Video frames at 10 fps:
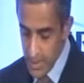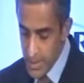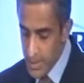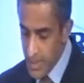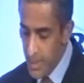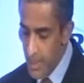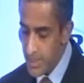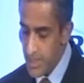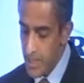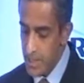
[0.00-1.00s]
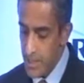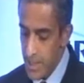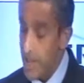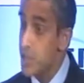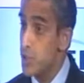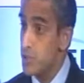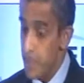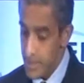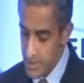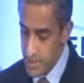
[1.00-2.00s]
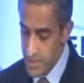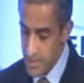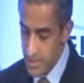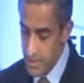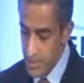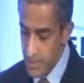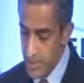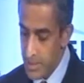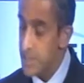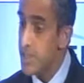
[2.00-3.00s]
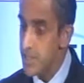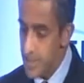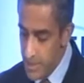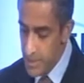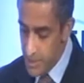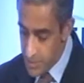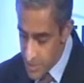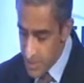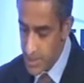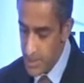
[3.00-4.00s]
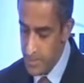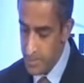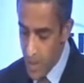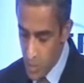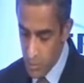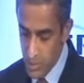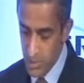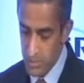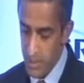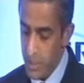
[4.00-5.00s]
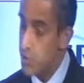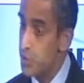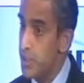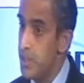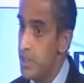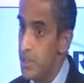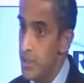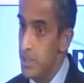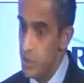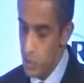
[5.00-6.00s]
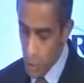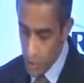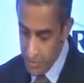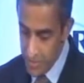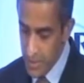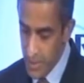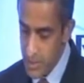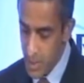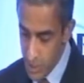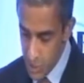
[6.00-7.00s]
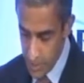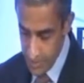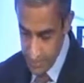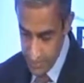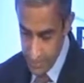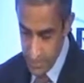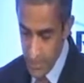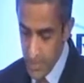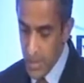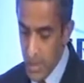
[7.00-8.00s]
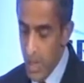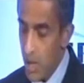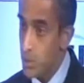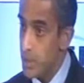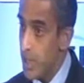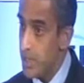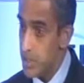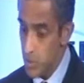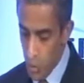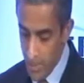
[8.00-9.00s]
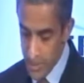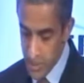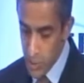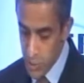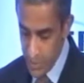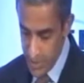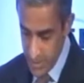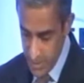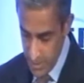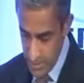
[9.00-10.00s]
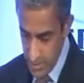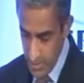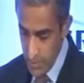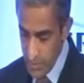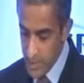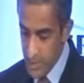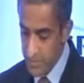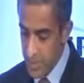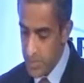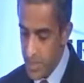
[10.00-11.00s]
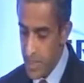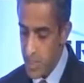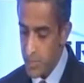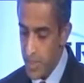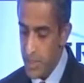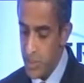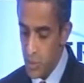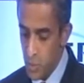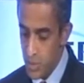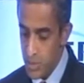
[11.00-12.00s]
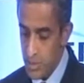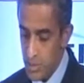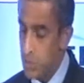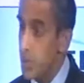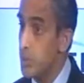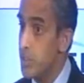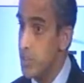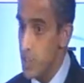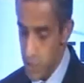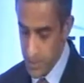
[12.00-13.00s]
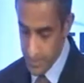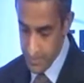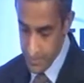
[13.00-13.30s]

India and ASEAN are natural partners, intrinsically bound by history, geography and culture. Our ties go back centuries, when India first began spreading its roots to Southeast Asia.